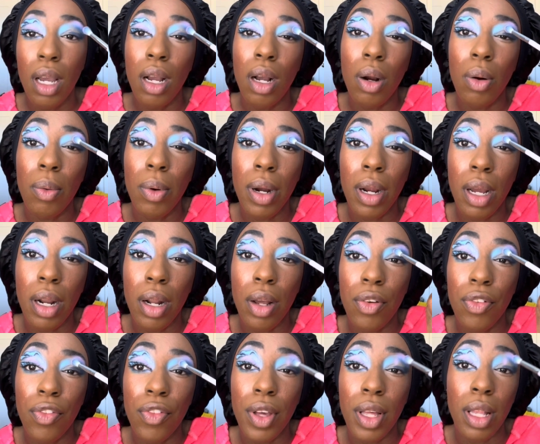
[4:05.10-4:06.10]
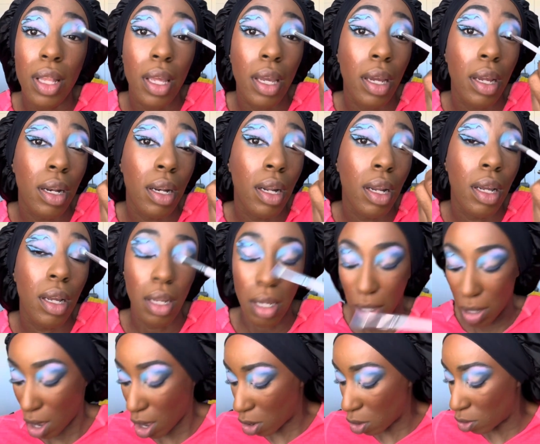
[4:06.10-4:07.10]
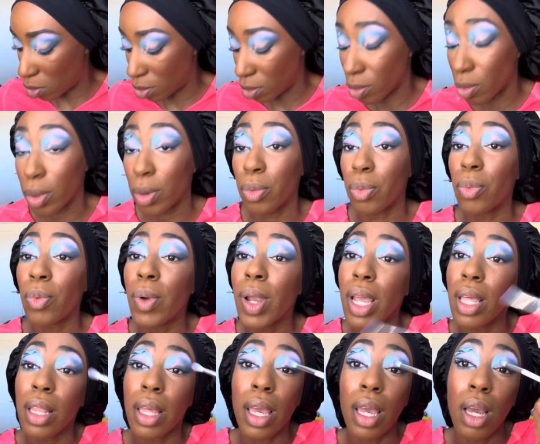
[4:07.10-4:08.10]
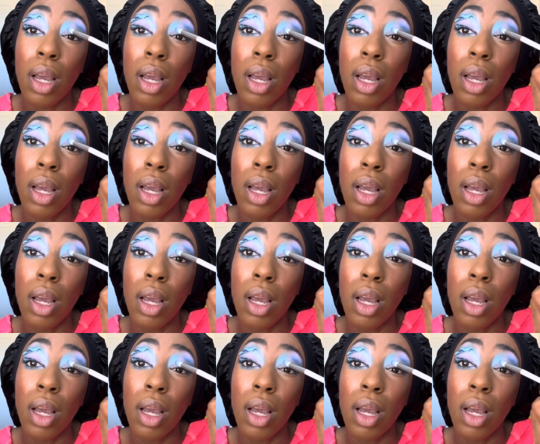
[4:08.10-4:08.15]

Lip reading: We're gonna fill in, we're really